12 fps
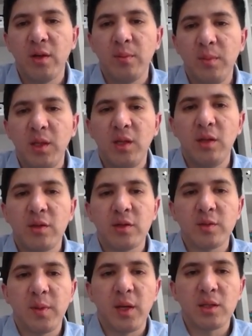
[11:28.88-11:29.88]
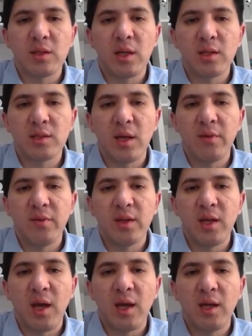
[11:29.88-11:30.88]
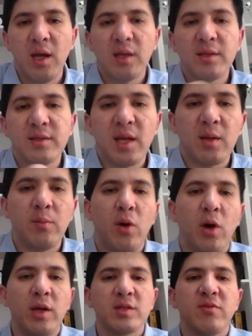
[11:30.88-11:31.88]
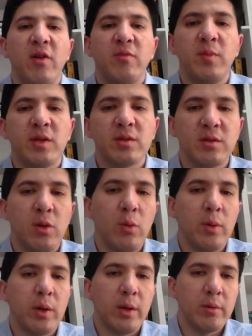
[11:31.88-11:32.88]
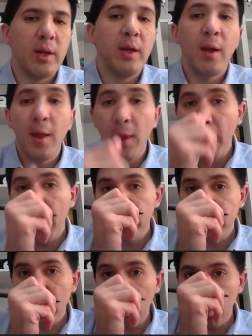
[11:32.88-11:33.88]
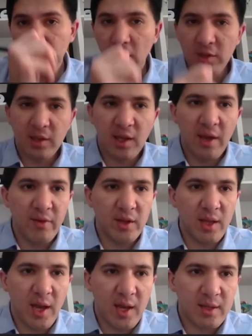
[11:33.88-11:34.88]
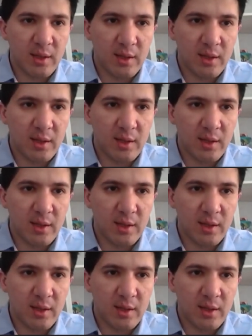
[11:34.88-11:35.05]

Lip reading: meters because it is given that the second point is 5 meters lower, right? So it's also given that